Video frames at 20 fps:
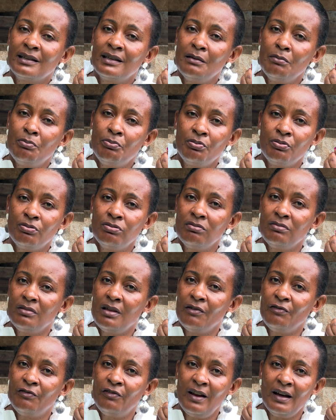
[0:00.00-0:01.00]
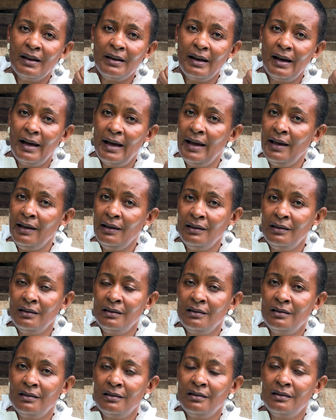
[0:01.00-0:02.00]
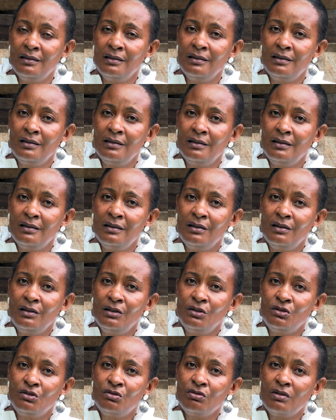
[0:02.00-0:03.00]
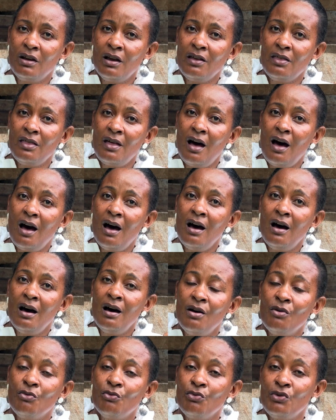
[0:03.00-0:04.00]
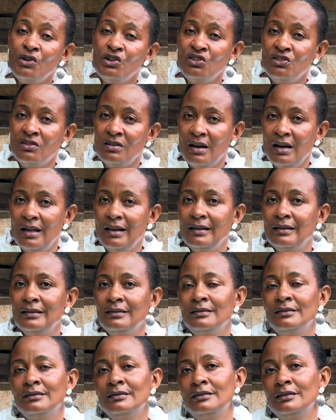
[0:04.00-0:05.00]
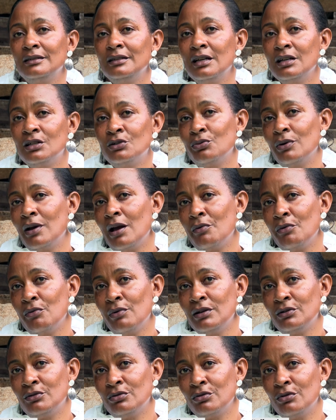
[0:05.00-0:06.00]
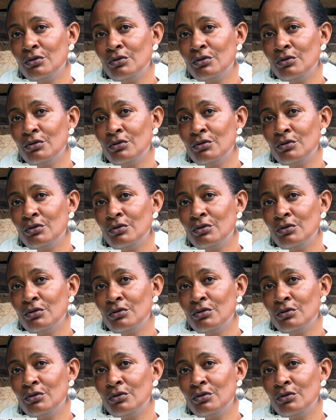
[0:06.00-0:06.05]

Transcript: keep the flag high. Together we shall get where we want to